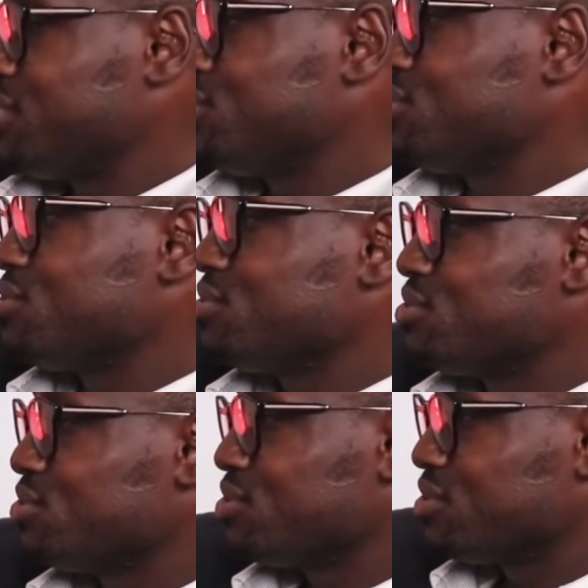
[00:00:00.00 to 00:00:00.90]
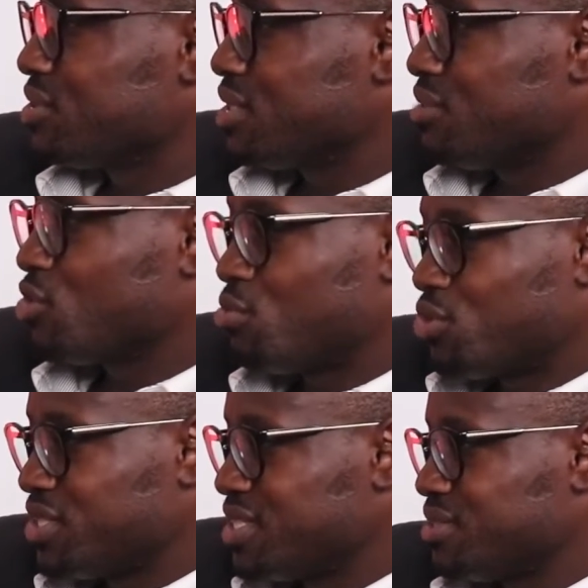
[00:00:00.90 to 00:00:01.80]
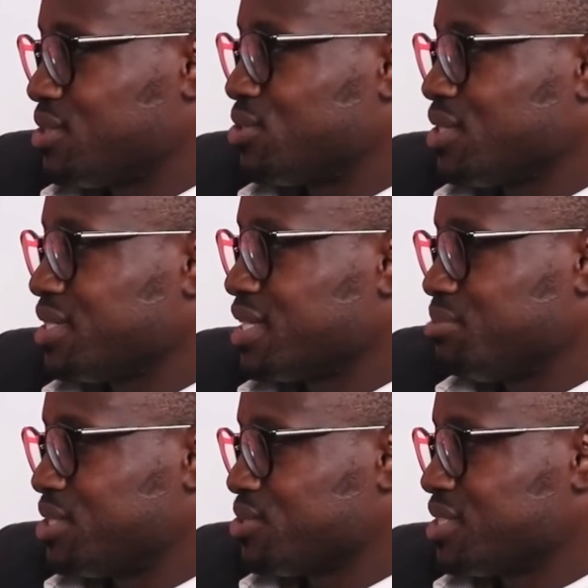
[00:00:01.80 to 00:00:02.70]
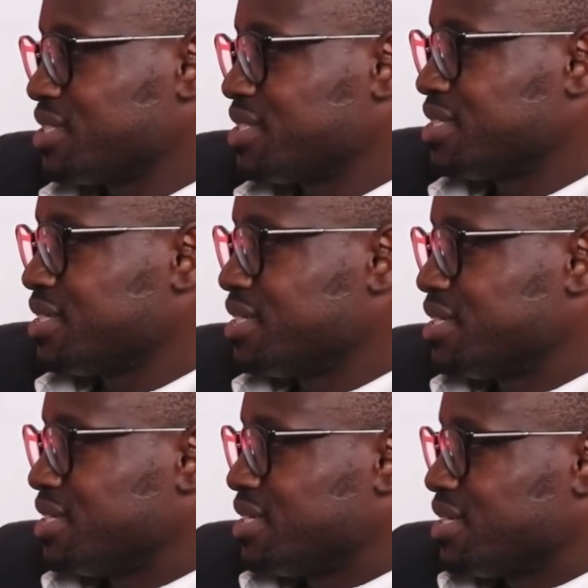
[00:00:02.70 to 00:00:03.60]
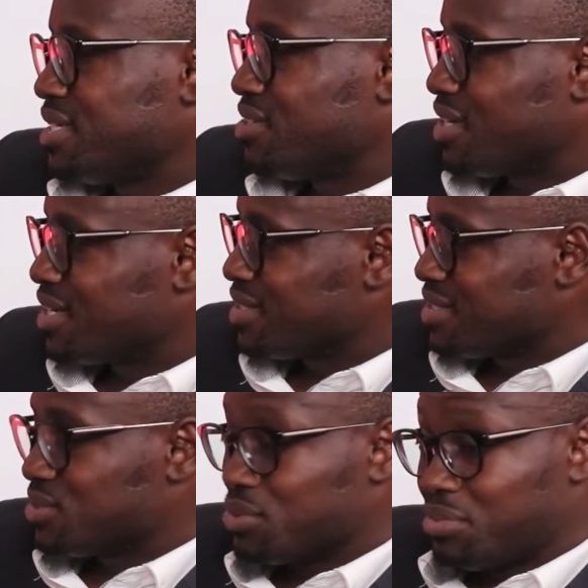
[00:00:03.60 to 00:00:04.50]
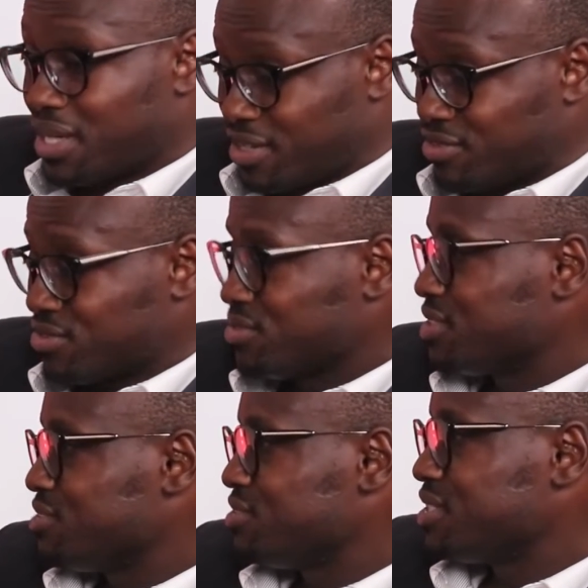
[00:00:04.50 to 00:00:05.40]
issue of a commodity, we call it carbetocin, a drug that we believe, if